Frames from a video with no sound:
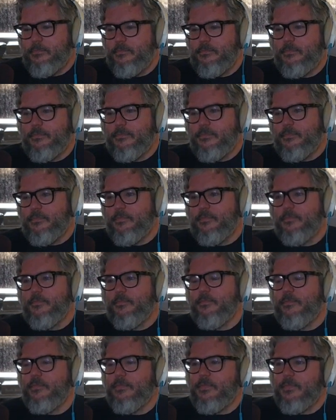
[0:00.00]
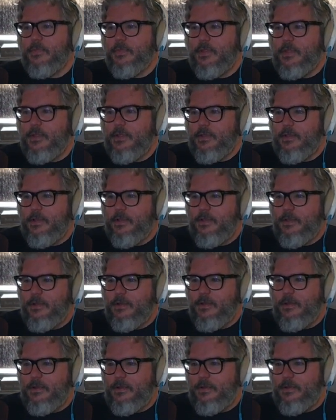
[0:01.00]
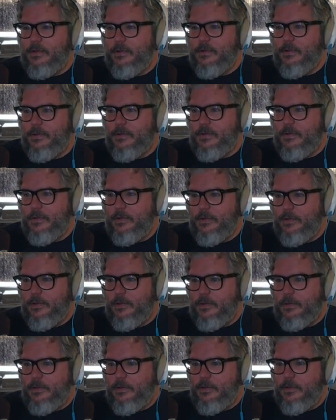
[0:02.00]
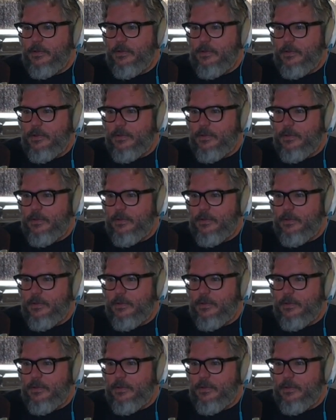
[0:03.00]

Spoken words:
The person shown says nothing.